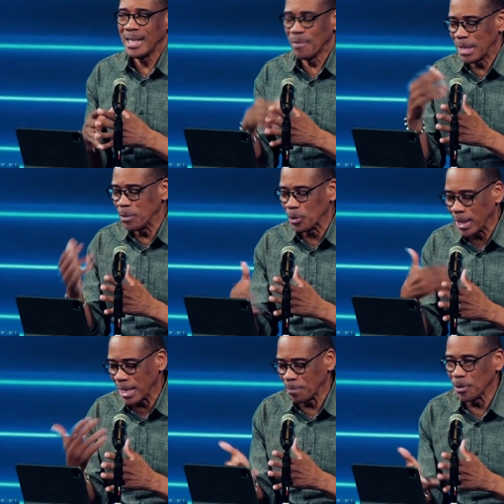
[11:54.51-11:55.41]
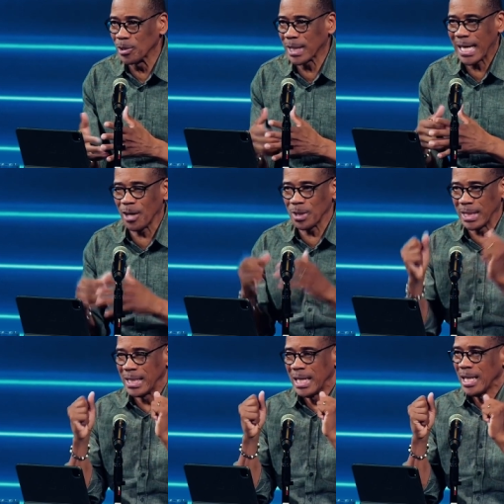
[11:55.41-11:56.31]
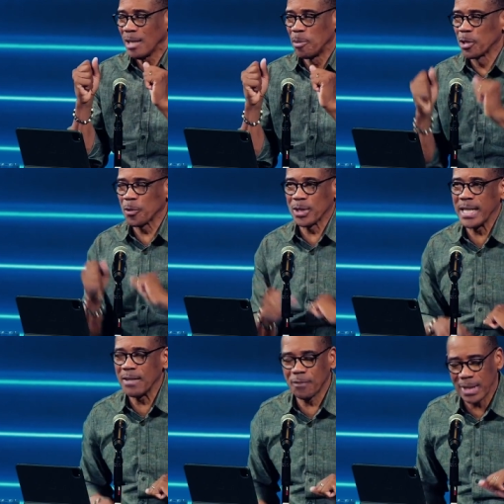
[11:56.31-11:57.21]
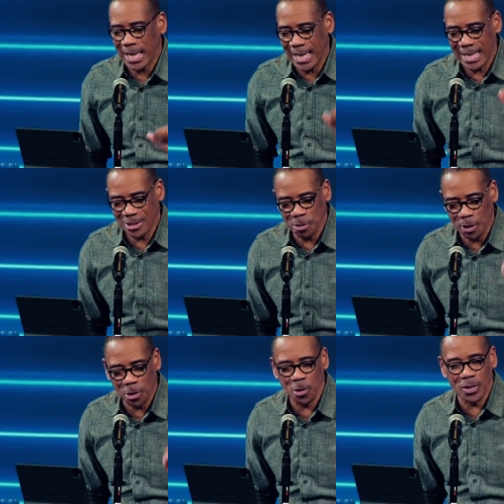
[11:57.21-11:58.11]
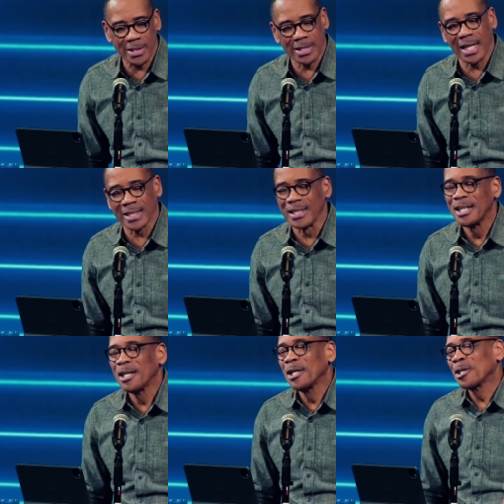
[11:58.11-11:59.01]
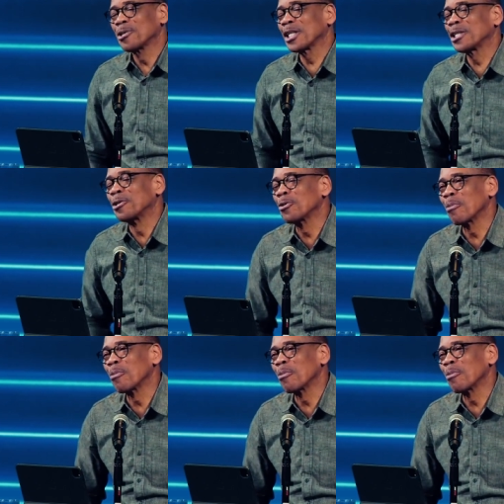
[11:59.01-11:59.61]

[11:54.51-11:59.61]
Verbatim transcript: Every time you get up and you look out, and a beautiful thing for the eyes to behold the sun, you see the new